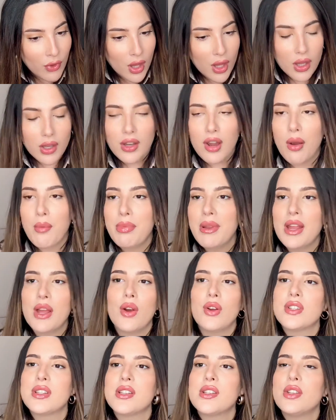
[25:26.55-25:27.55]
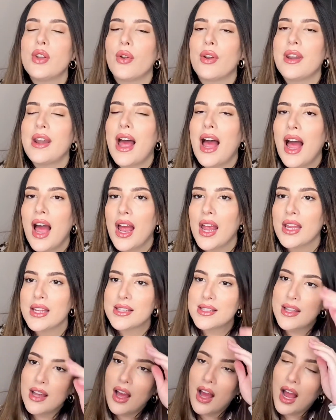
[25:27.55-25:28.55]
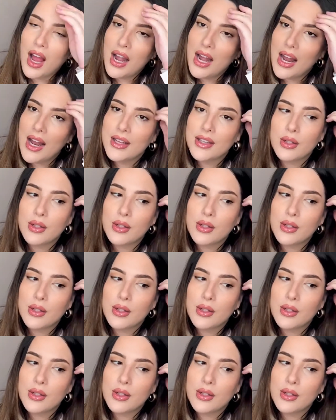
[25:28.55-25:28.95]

not because it's not nice, the highlighter